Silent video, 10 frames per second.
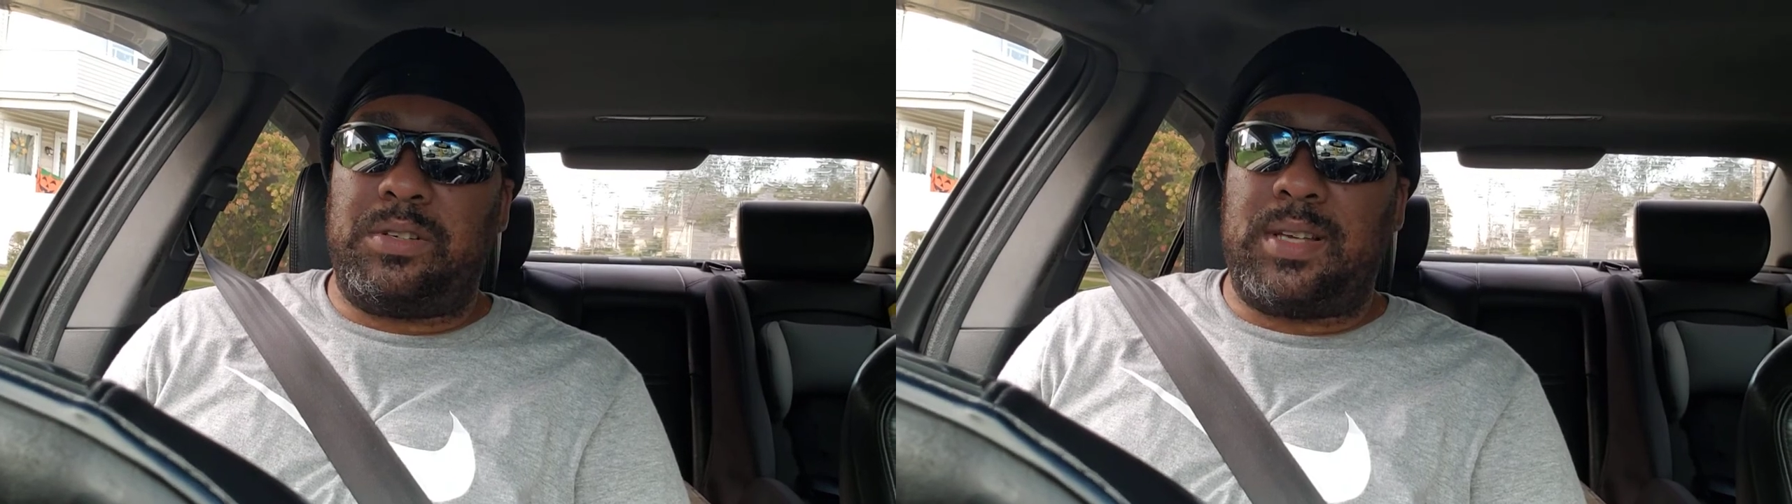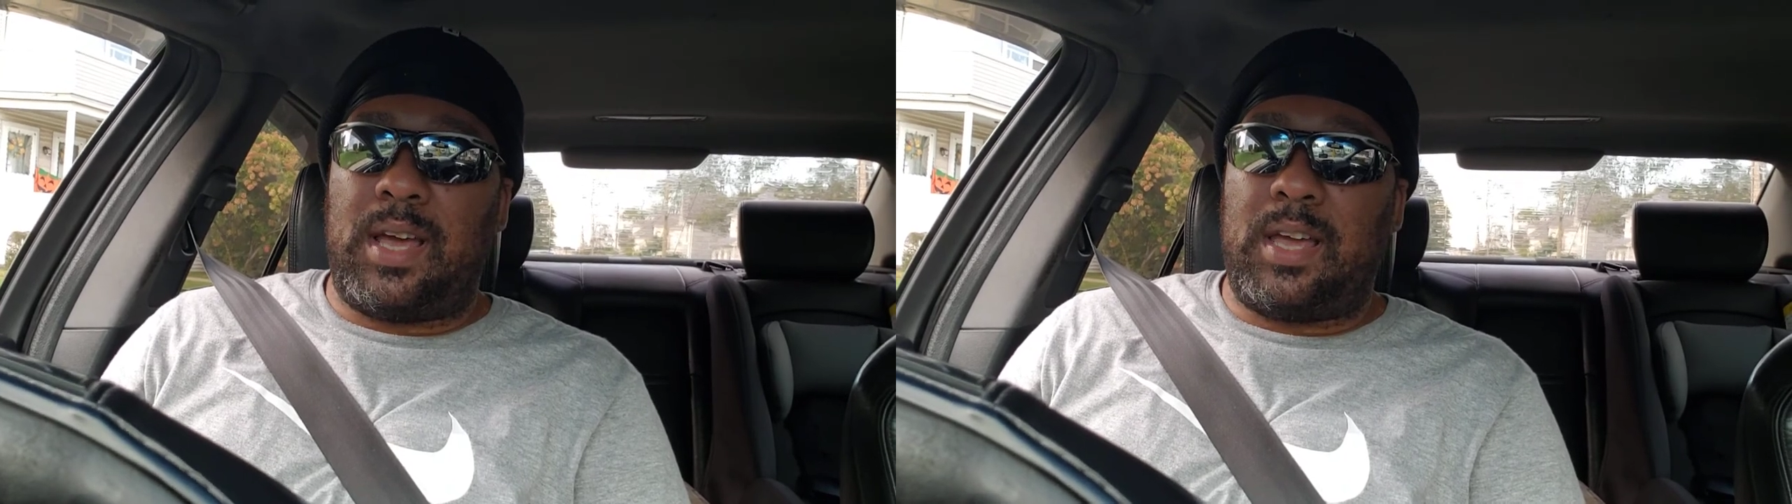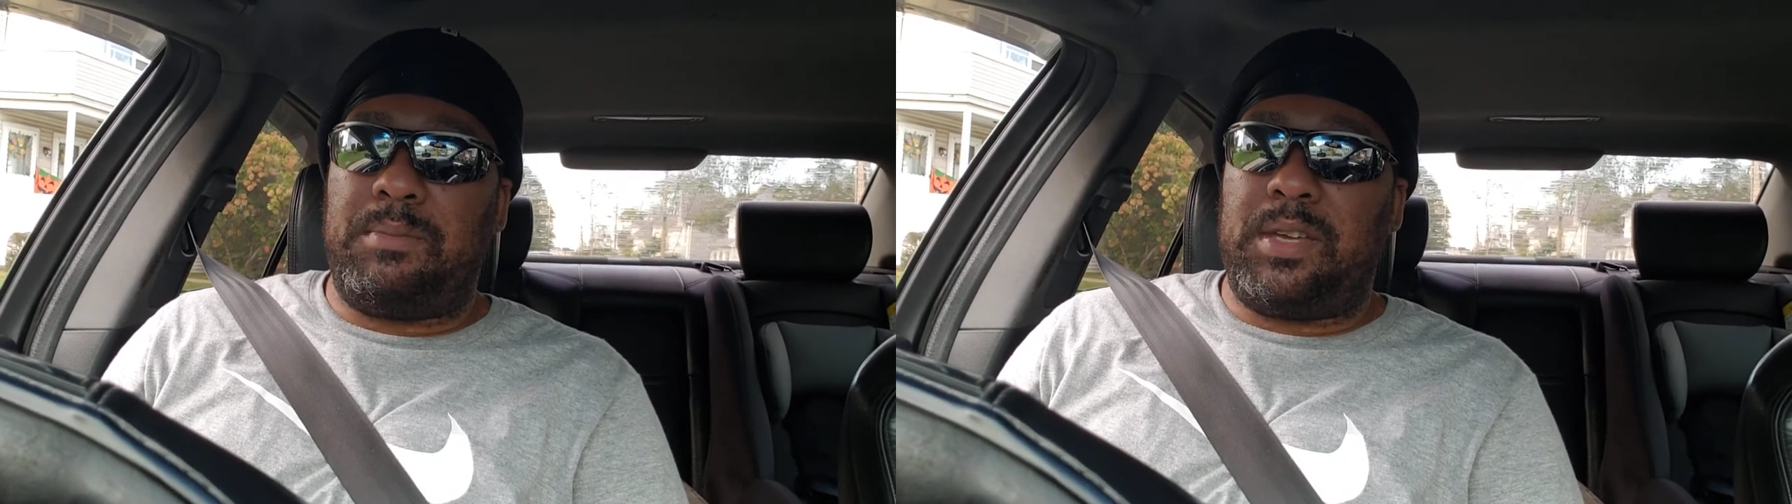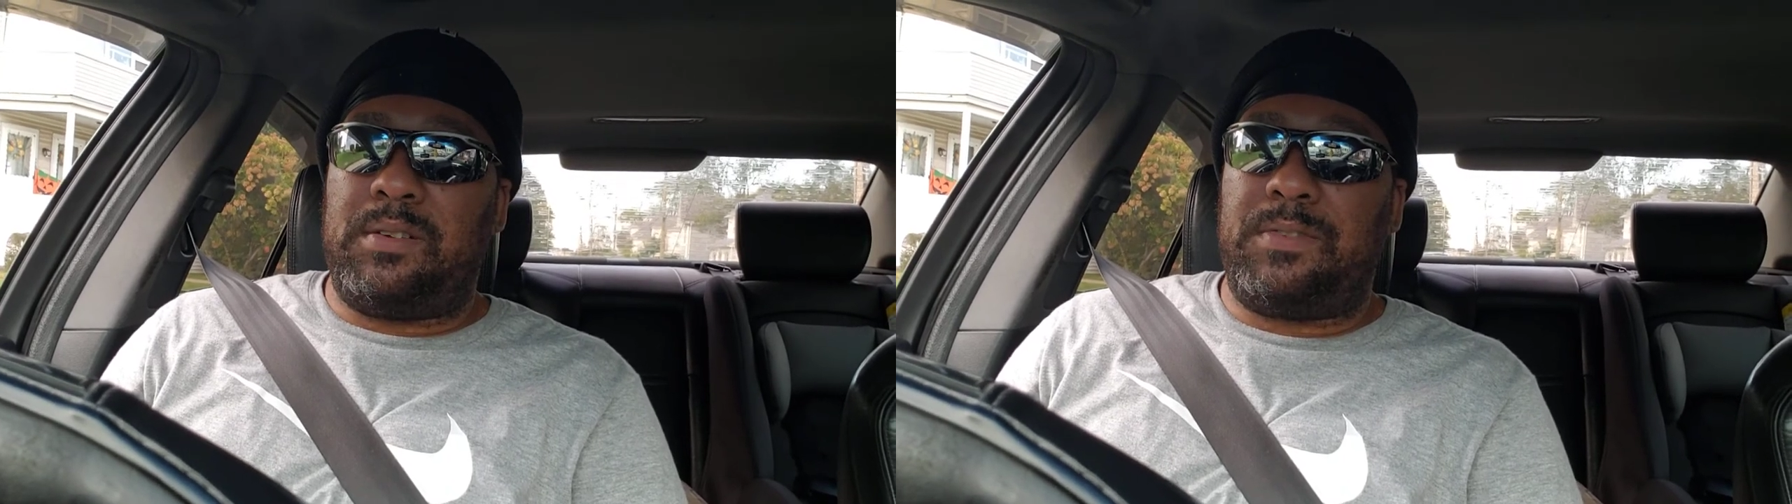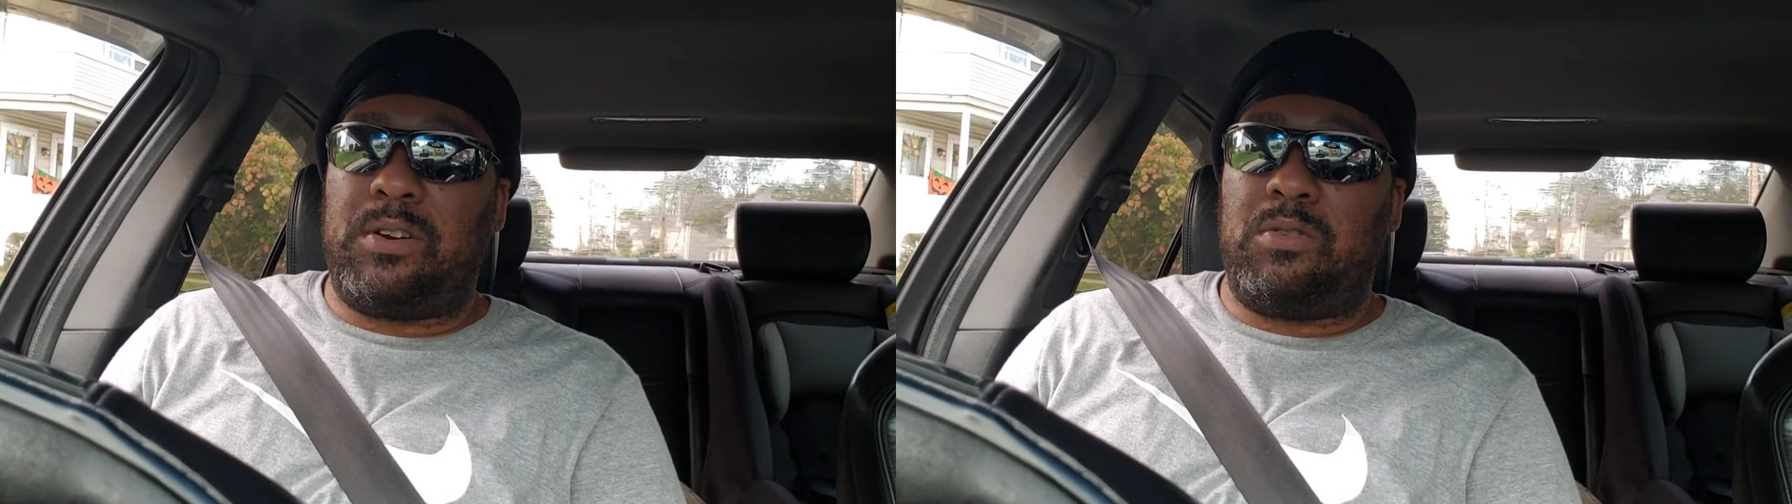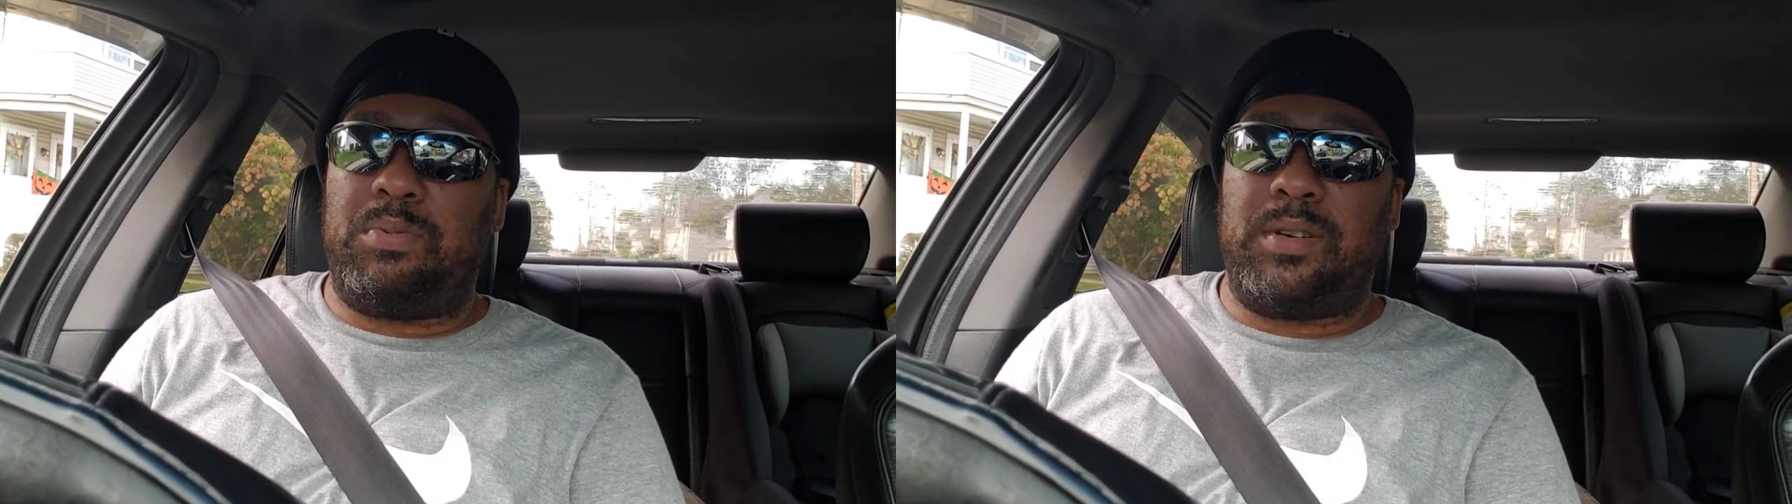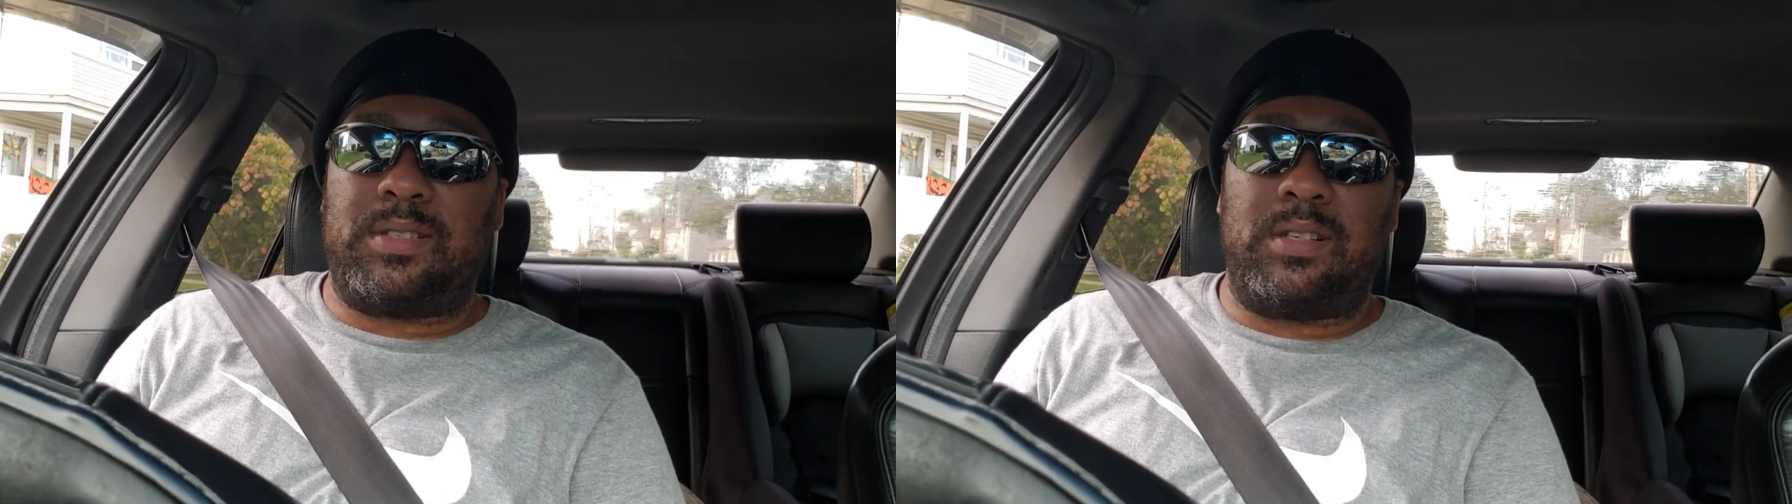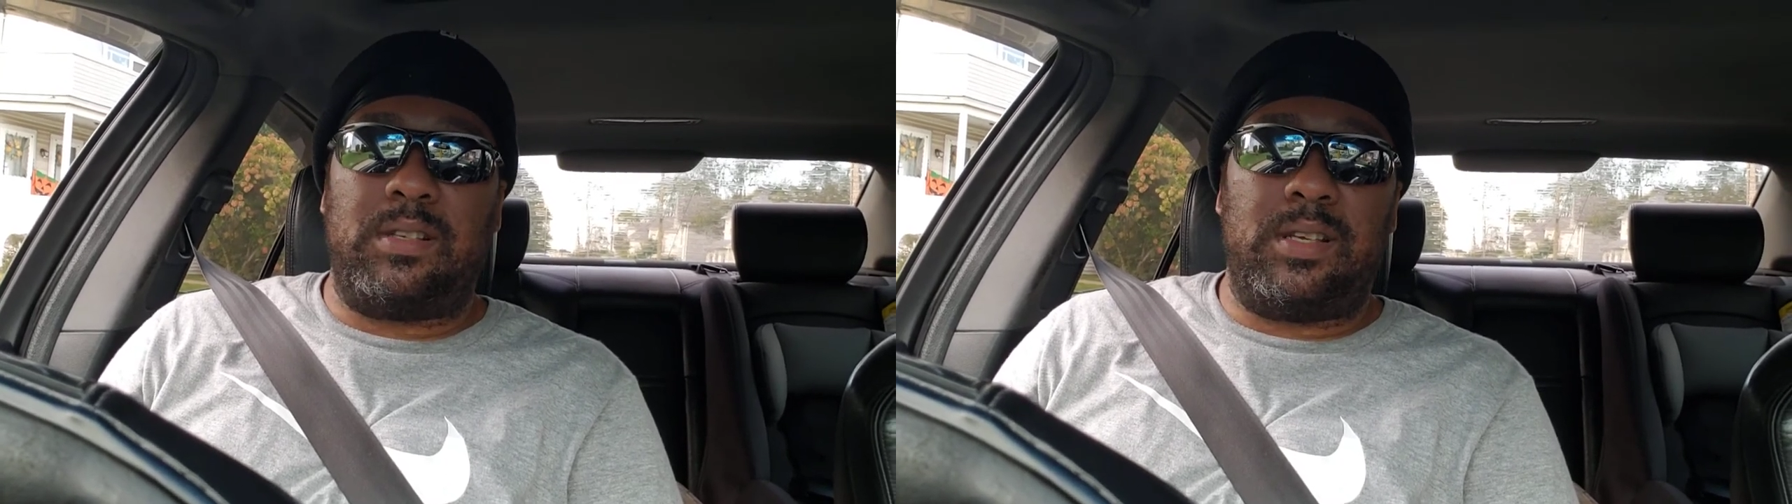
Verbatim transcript: time in federal prison,